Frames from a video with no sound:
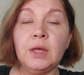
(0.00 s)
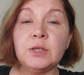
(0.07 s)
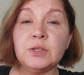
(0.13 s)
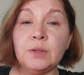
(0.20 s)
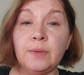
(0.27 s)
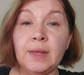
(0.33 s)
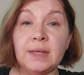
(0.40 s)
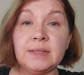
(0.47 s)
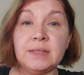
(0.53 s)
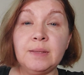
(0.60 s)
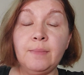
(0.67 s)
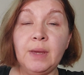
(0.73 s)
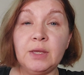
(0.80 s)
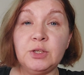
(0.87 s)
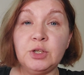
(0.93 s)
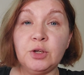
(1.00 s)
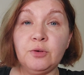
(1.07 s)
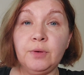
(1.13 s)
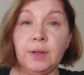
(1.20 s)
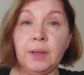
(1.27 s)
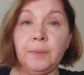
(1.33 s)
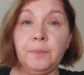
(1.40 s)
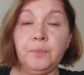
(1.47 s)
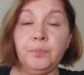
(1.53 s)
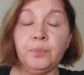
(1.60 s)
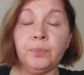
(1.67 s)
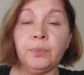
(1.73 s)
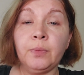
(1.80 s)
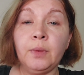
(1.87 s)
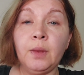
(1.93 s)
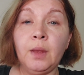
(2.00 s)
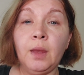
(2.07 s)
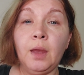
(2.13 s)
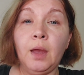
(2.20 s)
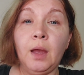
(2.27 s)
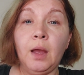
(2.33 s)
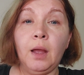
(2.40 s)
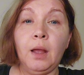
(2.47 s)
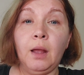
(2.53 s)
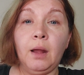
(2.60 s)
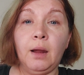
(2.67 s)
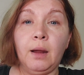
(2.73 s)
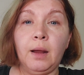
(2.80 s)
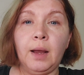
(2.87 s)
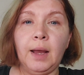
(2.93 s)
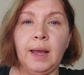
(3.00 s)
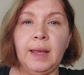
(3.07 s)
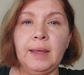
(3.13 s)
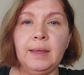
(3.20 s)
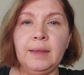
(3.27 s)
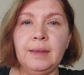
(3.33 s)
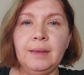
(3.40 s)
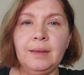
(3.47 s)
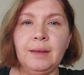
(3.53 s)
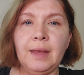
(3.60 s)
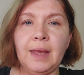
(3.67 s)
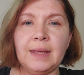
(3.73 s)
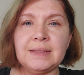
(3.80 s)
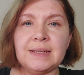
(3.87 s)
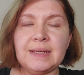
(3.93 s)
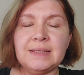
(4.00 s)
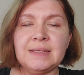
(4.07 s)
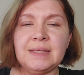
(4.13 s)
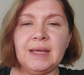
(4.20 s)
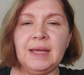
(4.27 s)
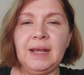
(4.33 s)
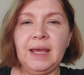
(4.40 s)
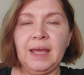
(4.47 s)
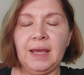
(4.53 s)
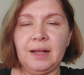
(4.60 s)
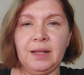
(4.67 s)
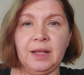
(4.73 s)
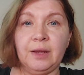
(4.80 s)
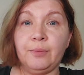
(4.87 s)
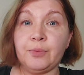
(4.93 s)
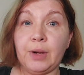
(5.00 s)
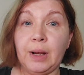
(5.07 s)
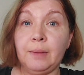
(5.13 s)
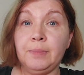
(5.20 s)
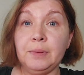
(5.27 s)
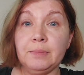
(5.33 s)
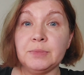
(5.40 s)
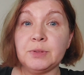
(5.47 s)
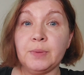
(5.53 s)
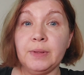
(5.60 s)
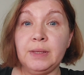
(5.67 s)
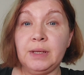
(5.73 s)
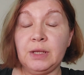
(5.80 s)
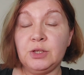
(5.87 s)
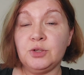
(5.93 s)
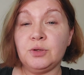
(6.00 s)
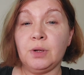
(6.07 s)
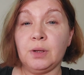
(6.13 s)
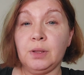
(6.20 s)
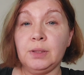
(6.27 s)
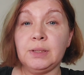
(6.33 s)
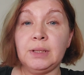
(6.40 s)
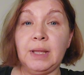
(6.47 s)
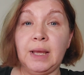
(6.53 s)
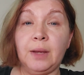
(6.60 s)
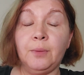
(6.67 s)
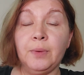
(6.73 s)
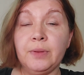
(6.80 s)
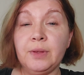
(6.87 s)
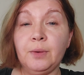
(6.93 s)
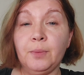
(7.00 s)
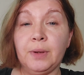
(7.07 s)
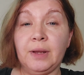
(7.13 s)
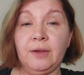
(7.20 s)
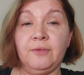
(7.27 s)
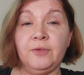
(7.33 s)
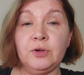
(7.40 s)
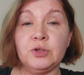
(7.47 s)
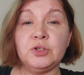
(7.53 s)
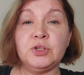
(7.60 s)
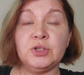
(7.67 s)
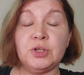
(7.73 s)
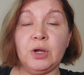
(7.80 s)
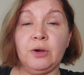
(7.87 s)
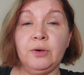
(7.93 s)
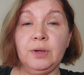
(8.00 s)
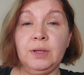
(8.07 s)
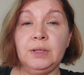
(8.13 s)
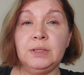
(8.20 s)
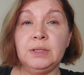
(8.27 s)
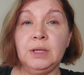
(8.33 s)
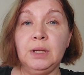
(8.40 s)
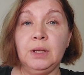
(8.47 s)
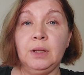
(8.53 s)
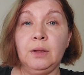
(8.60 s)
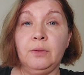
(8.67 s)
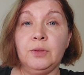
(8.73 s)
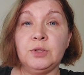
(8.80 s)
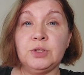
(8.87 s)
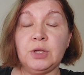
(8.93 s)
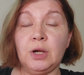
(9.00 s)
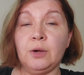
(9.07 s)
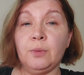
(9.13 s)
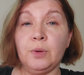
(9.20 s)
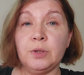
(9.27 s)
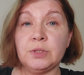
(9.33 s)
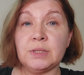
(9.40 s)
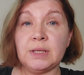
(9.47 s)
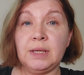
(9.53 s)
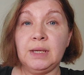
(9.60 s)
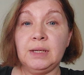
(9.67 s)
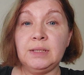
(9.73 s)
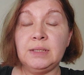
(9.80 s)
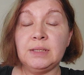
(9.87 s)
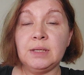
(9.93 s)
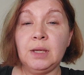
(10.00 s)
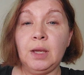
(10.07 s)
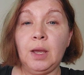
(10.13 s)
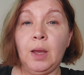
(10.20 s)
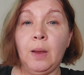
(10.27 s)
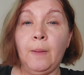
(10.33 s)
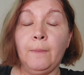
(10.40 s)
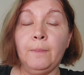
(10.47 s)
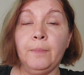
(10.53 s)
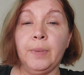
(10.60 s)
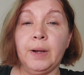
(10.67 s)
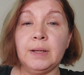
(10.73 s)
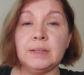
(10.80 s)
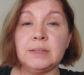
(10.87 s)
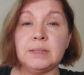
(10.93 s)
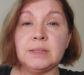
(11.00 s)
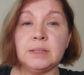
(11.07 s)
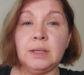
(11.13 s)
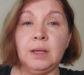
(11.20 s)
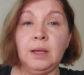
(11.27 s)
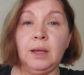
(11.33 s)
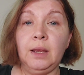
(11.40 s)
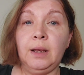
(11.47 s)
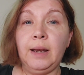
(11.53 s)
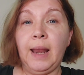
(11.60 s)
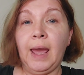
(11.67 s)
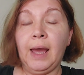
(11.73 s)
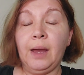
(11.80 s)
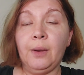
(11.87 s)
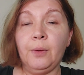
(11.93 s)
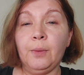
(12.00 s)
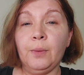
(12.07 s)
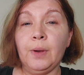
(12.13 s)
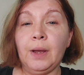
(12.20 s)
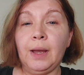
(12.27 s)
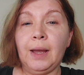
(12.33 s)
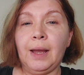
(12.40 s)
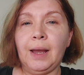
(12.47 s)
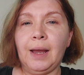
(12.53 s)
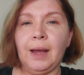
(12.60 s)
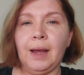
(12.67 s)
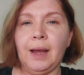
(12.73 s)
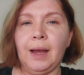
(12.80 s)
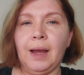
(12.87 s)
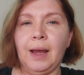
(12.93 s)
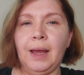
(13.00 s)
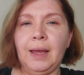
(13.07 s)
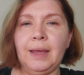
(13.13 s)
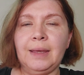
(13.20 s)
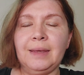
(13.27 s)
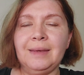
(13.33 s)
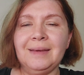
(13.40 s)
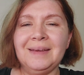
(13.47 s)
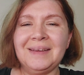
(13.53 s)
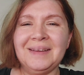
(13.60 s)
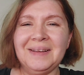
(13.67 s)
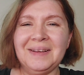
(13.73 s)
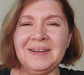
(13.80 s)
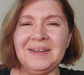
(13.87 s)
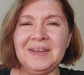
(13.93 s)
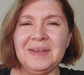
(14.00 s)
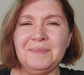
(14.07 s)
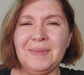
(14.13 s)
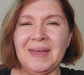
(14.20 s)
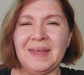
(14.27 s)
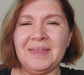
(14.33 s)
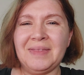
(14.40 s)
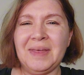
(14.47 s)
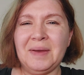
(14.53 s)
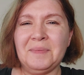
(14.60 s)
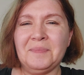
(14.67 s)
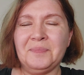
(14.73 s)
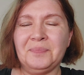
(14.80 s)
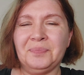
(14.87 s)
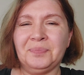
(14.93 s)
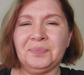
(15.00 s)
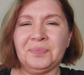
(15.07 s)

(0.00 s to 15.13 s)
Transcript: So that's the magic ring. As I said, I had a lot of problems with it. I struggled a lot with it when I first started the Star Wars kit, but now I can make them